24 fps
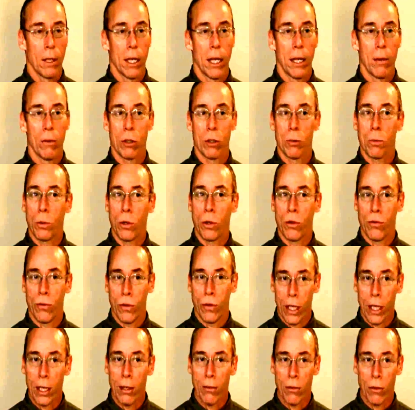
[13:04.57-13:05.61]
But he was
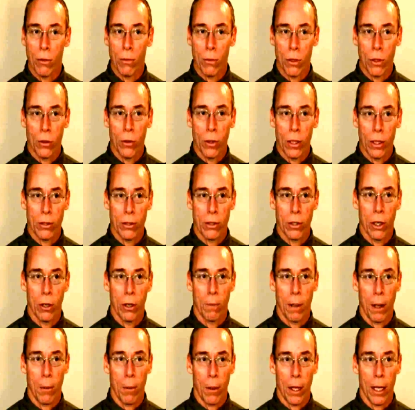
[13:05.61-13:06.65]
prevented from doing
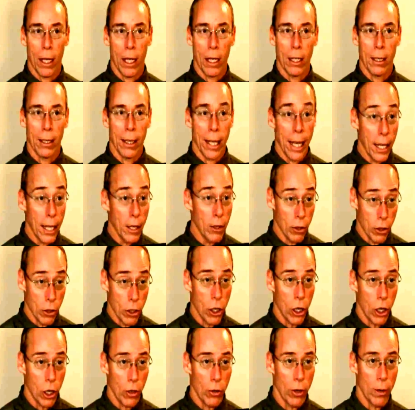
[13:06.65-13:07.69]
so by what he
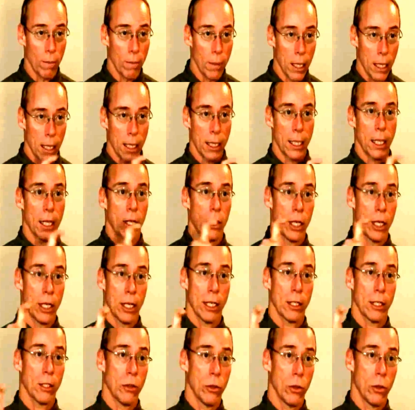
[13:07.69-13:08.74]
later called the
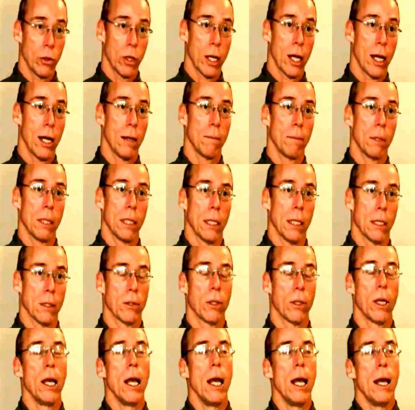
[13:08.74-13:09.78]
military-industrial
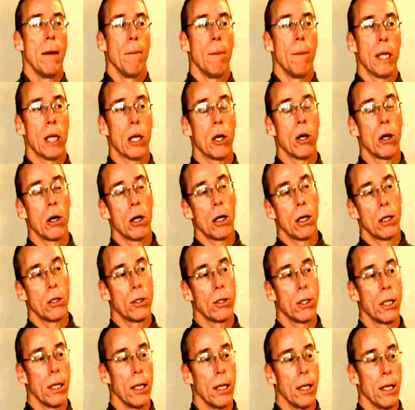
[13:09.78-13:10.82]
complex,
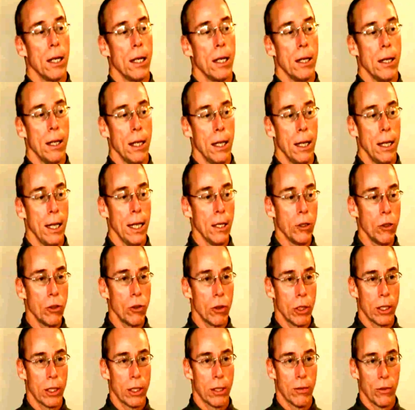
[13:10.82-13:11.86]
because the
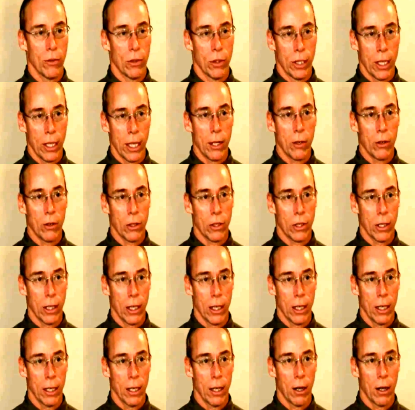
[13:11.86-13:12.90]
interests for
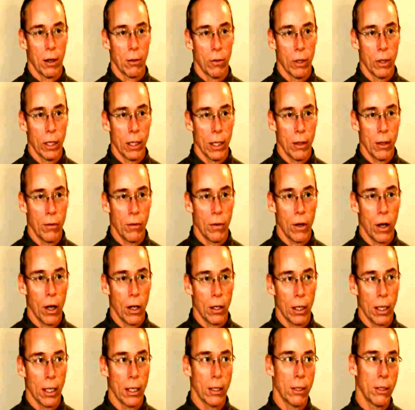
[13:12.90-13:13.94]
secrecy really
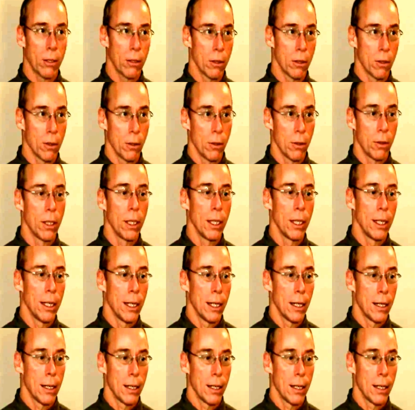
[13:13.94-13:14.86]
fall into